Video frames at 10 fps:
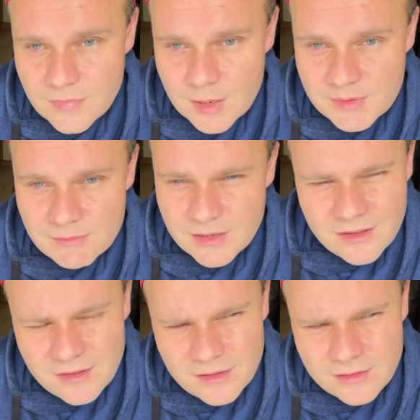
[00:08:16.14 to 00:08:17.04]
I mean,
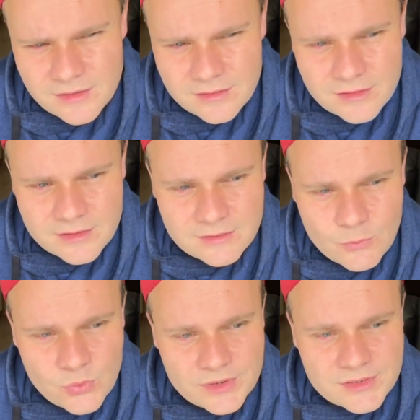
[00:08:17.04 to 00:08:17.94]
I think like
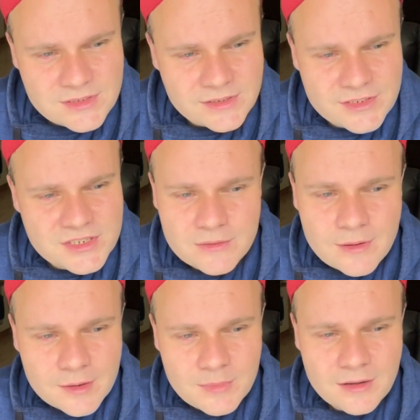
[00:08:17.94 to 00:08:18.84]
words like
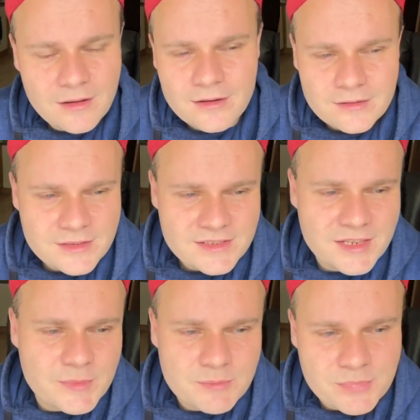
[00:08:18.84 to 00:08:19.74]
shawarma are the
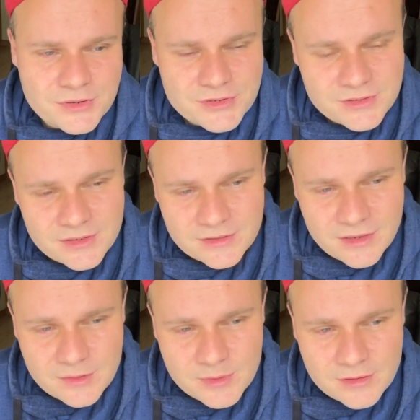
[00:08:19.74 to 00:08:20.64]
same in Persian and
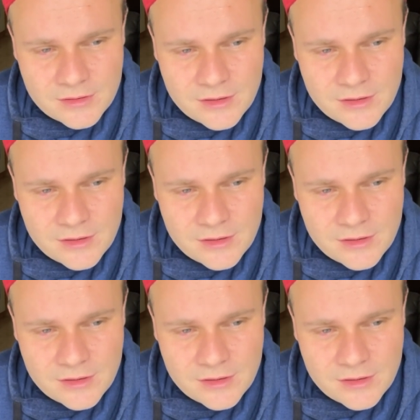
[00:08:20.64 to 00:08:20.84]
Arabic.